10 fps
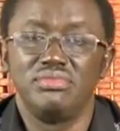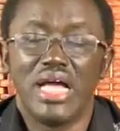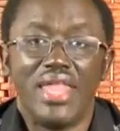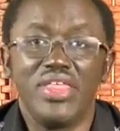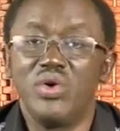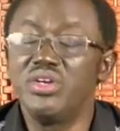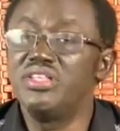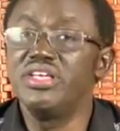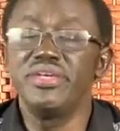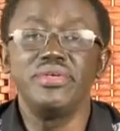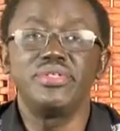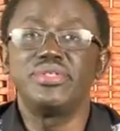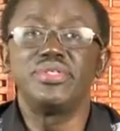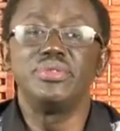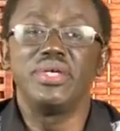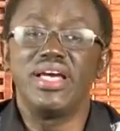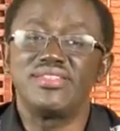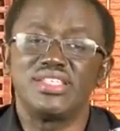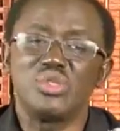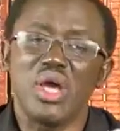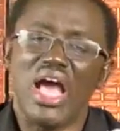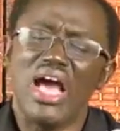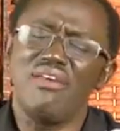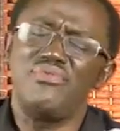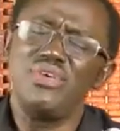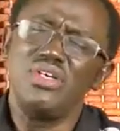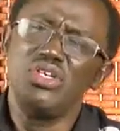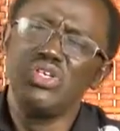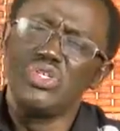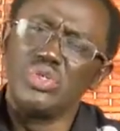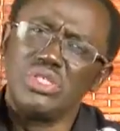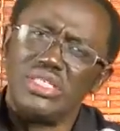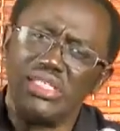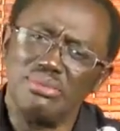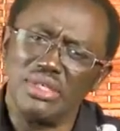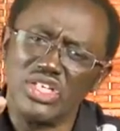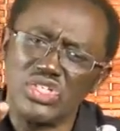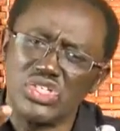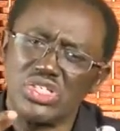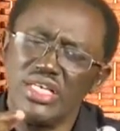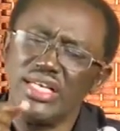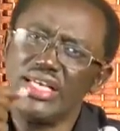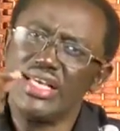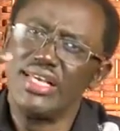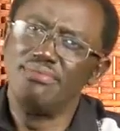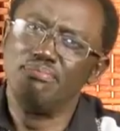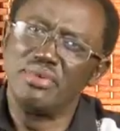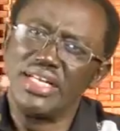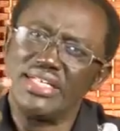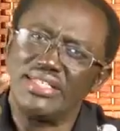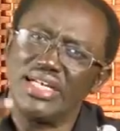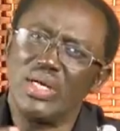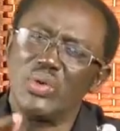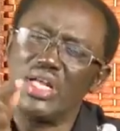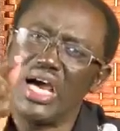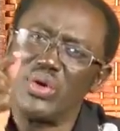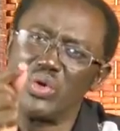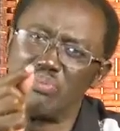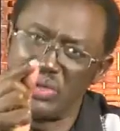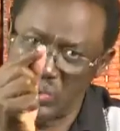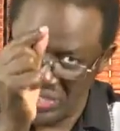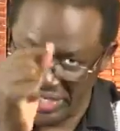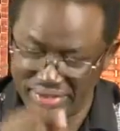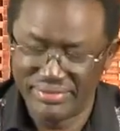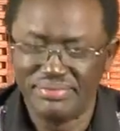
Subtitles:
And the only thing you need to do is that you have to demolish and bring down an old building.